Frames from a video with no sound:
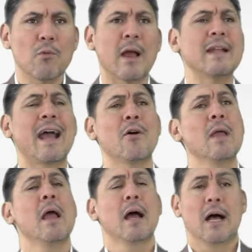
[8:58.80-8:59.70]
Right now,
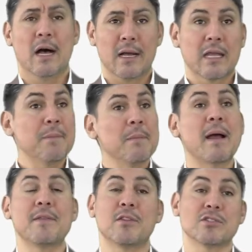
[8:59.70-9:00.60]
keep in
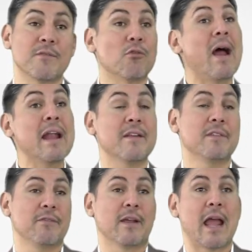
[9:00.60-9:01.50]
mind that there's a variety of
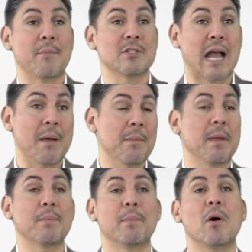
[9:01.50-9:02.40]
different cameras. I'm a
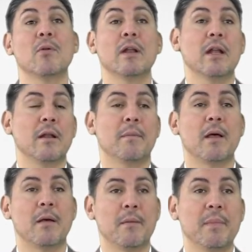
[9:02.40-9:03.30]
big proponent and
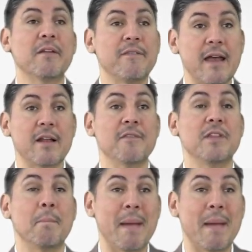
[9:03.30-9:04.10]
a big fan of the